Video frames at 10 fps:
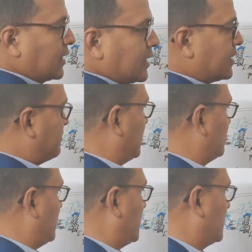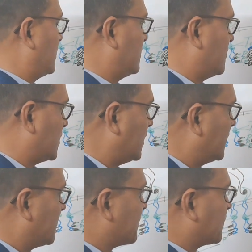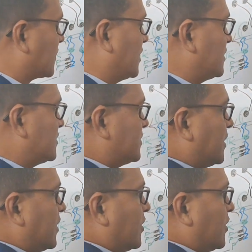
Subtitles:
in that pathway. Okay, that is